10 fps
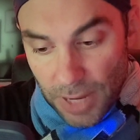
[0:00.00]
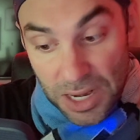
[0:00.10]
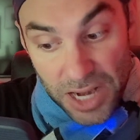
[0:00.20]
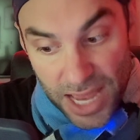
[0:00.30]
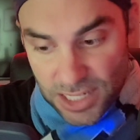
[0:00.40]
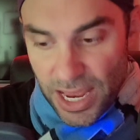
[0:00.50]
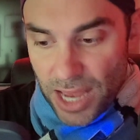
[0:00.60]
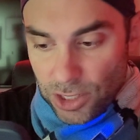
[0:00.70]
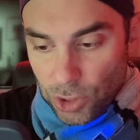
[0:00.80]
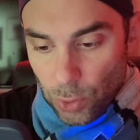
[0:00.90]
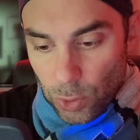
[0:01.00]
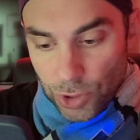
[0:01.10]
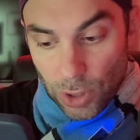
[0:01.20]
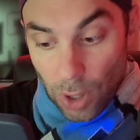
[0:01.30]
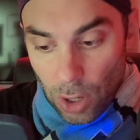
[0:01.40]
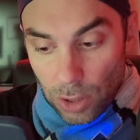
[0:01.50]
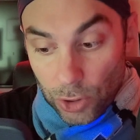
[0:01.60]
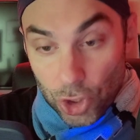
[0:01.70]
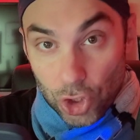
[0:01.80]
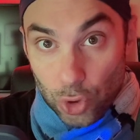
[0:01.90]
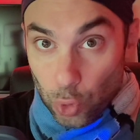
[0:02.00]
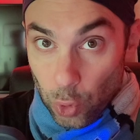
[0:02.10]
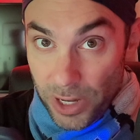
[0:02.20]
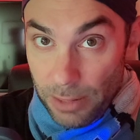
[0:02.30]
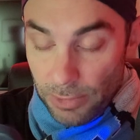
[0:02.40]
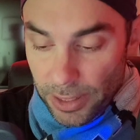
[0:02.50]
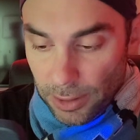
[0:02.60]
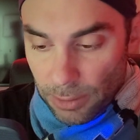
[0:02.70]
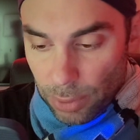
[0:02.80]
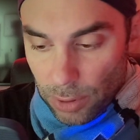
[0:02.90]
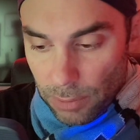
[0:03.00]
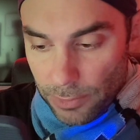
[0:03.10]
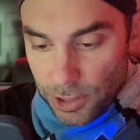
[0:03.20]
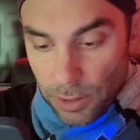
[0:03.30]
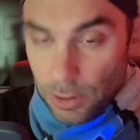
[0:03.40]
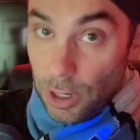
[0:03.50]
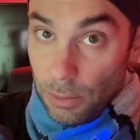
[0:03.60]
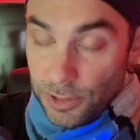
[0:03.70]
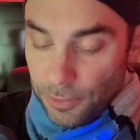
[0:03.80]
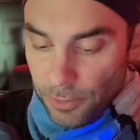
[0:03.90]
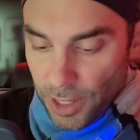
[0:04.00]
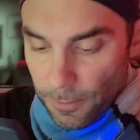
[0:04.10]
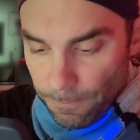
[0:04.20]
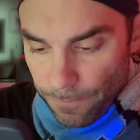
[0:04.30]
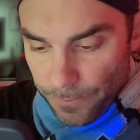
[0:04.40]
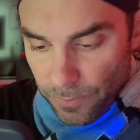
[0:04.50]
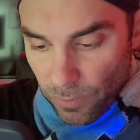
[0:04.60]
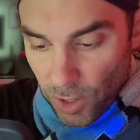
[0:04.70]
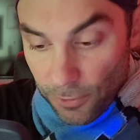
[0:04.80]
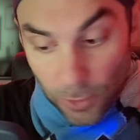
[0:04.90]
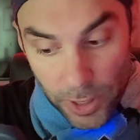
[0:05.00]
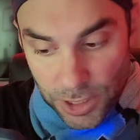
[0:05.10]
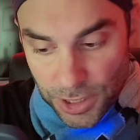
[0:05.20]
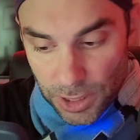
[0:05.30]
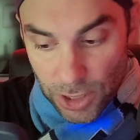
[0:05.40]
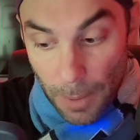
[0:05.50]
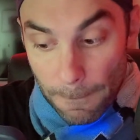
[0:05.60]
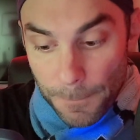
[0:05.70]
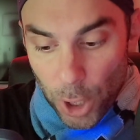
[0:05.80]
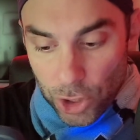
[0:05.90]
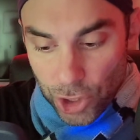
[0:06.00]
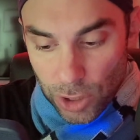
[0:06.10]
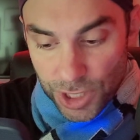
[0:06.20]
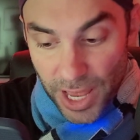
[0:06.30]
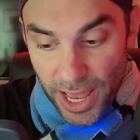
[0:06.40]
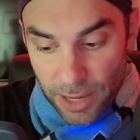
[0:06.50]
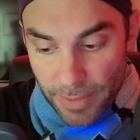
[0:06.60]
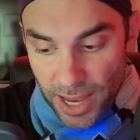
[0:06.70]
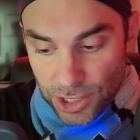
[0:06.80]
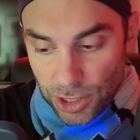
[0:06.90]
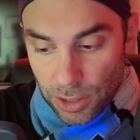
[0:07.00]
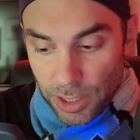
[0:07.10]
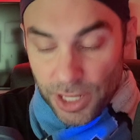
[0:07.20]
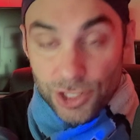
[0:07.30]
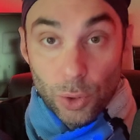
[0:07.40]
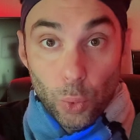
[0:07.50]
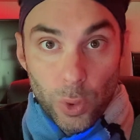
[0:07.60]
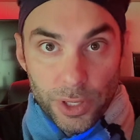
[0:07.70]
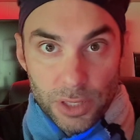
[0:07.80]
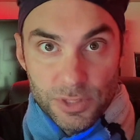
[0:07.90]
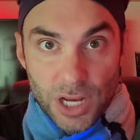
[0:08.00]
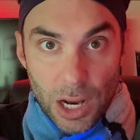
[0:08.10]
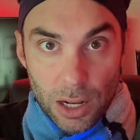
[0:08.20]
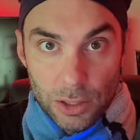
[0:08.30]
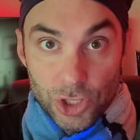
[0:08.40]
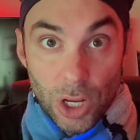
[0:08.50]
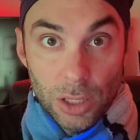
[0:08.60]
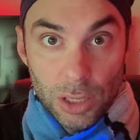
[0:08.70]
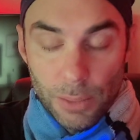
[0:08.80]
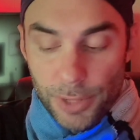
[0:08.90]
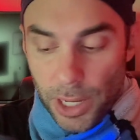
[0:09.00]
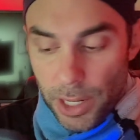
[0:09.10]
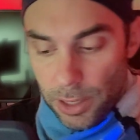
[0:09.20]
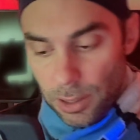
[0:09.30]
NESCAC schools are all extremely liberal, so it comes from them. For instance, Berkshire's headmaster is a Williams College alumni.